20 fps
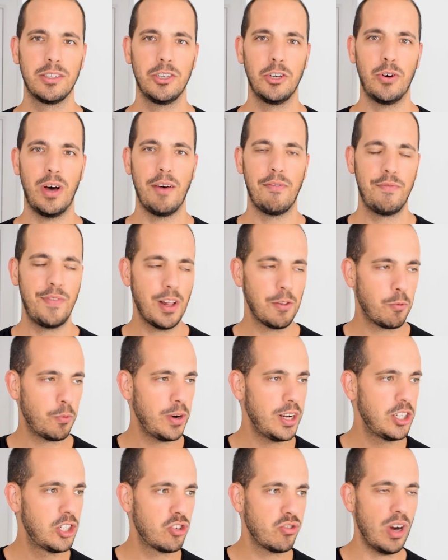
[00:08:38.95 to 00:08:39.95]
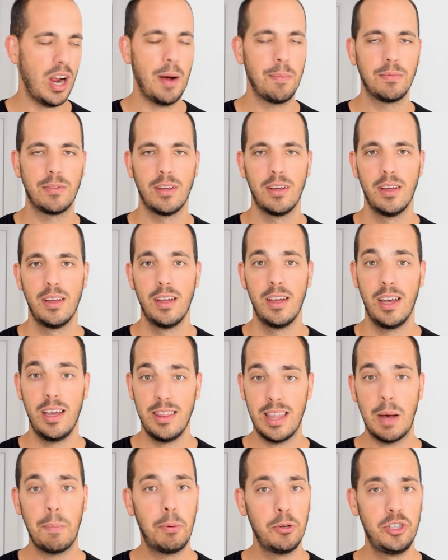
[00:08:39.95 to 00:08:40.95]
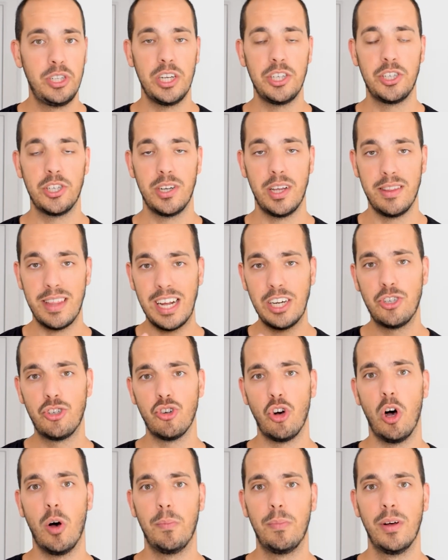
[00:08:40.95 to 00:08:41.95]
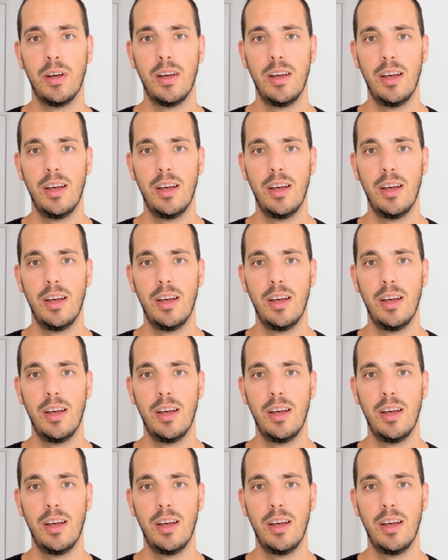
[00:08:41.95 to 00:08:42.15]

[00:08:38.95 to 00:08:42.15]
You know, I felt really trapped in that position, in that job,